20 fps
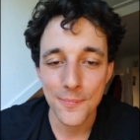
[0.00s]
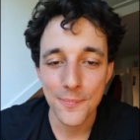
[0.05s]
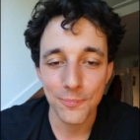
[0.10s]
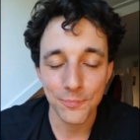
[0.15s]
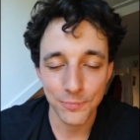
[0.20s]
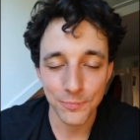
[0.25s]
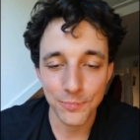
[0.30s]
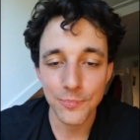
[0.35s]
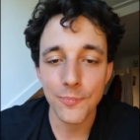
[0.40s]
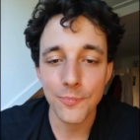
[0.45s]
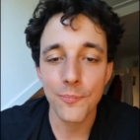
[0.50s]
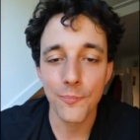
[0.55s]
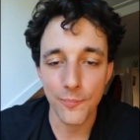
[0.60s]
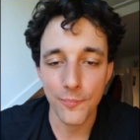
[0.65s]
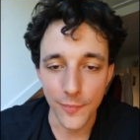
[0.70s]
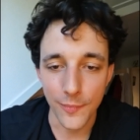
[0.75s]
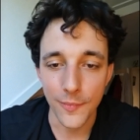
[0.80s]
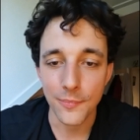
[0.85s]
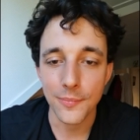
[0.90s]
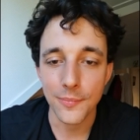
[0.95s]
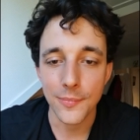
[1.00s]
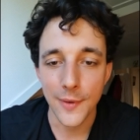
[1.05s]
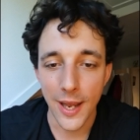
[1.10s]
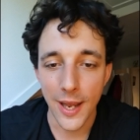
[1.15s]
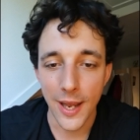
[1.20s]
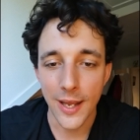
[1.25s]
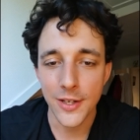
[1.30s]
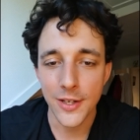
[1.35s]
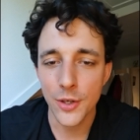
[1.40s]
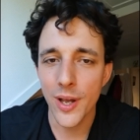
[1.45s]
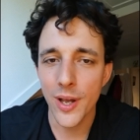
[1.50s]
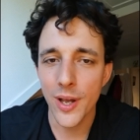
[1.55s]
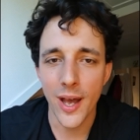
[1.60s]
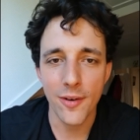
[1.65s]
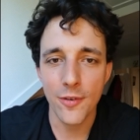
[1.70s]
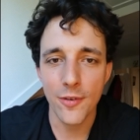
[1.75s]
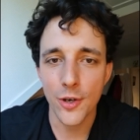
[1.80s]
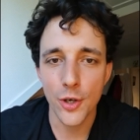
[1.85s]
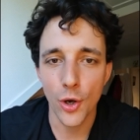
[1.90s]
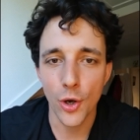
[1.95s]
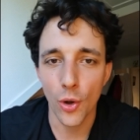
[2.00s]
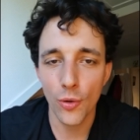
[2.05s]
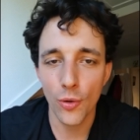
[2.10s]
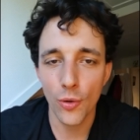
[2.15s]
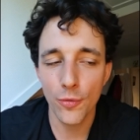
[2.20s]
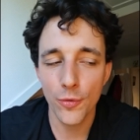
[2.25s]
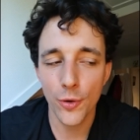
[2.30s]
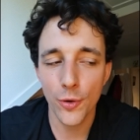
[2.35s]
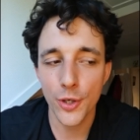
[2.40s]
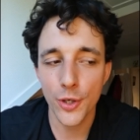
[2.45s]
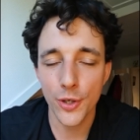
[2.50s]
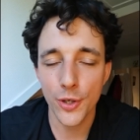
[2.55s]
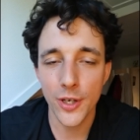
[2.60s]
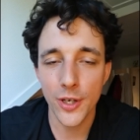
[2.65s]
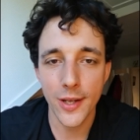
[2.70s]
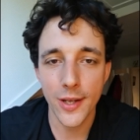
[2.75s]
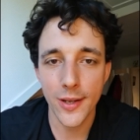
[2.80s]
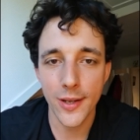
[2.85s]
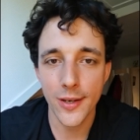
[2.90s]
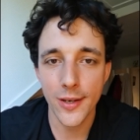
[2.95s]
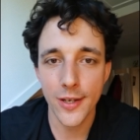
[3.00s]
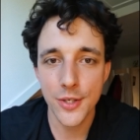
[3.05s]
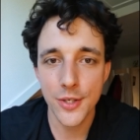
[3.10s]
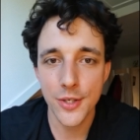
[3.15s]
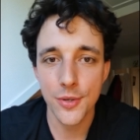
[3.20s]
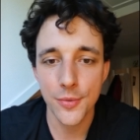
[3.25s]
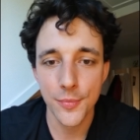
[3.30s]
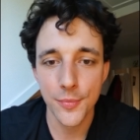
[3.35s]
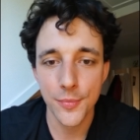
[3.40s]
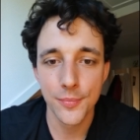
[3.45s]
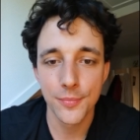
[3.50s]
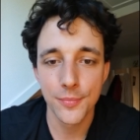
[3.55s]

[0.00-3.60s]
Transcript: So mm. I really and do you have a goal for your English?